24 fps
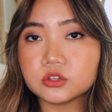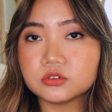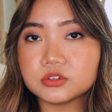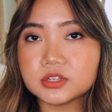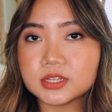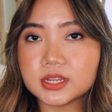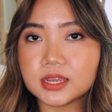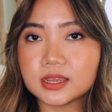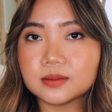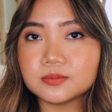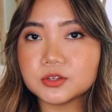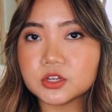
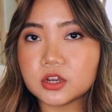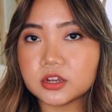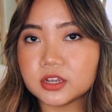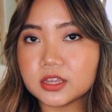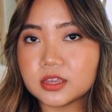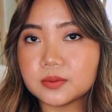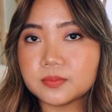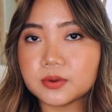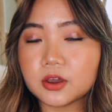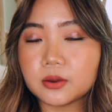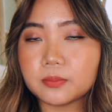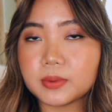today I'm talking
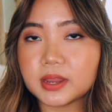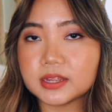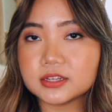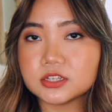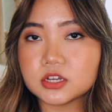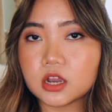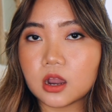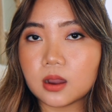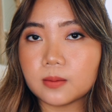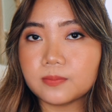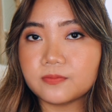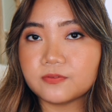about my
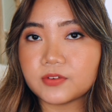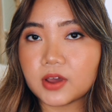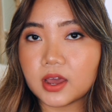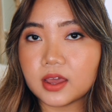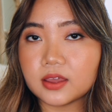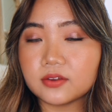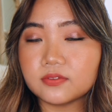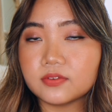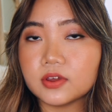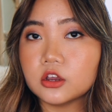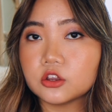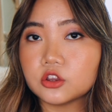top
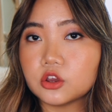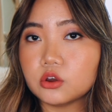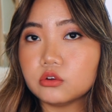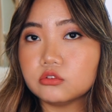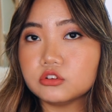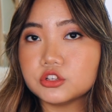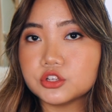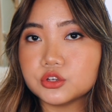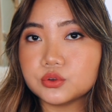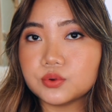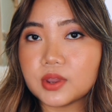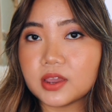5
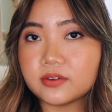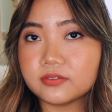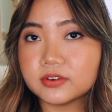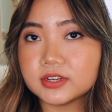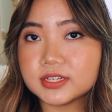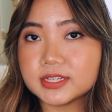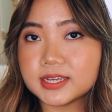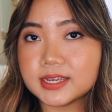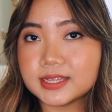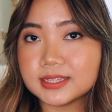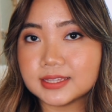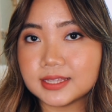go-to
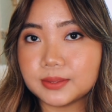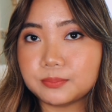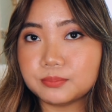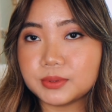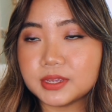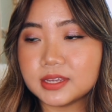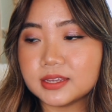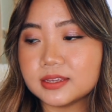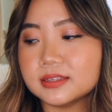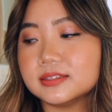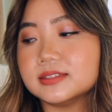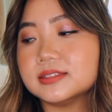everyday
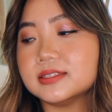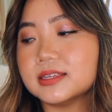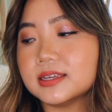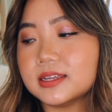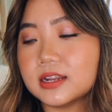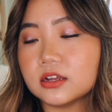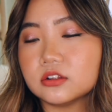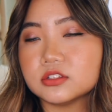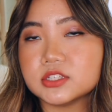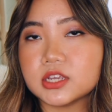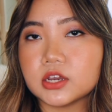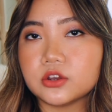lippies, and
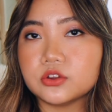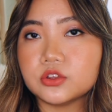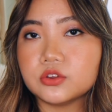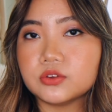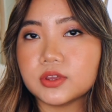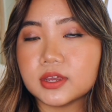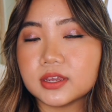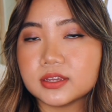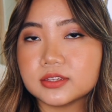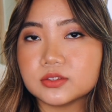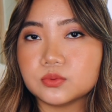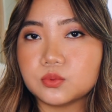I'll tell you
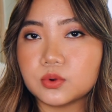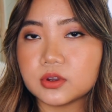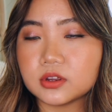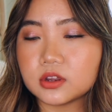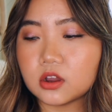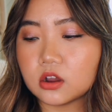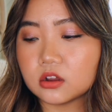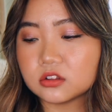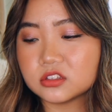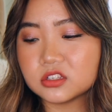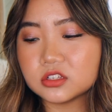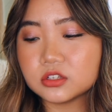guys what
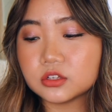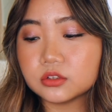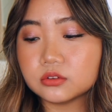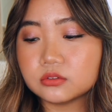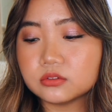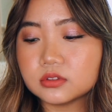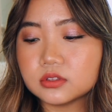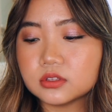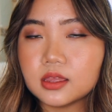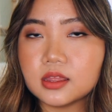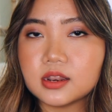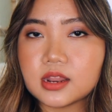
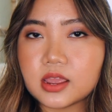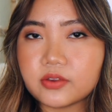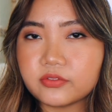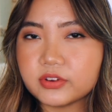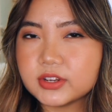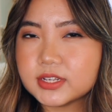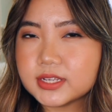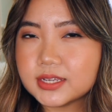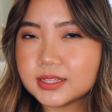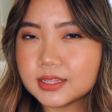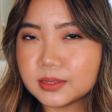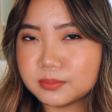constitutes an
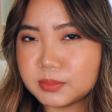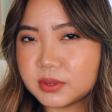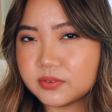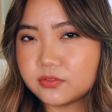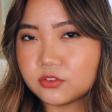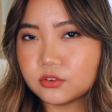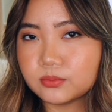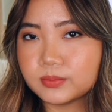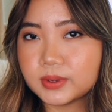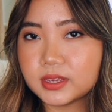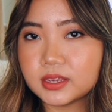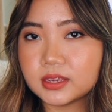everyday lippy
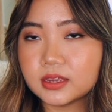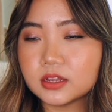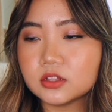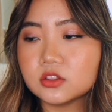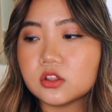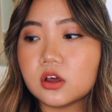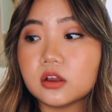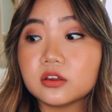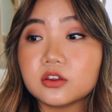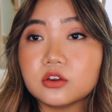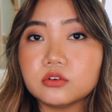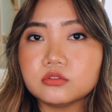for me. A
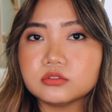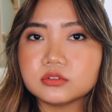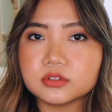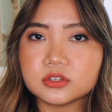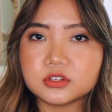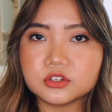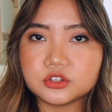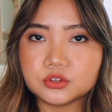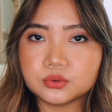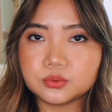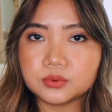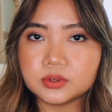lot goes
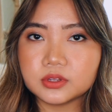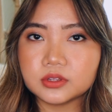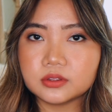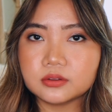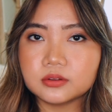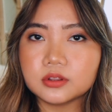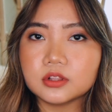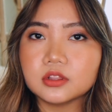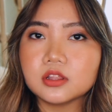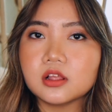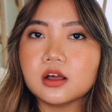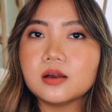into it,
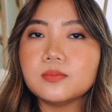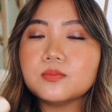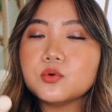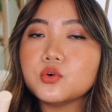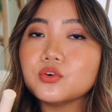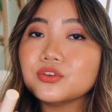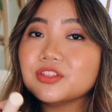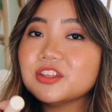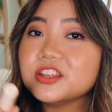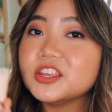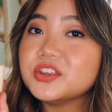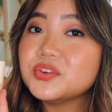a lot
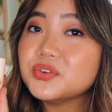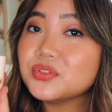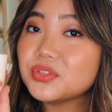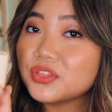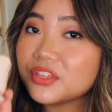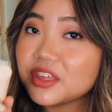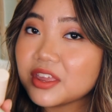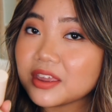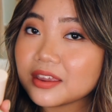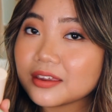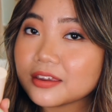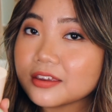more than you
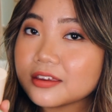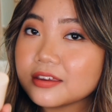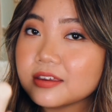think.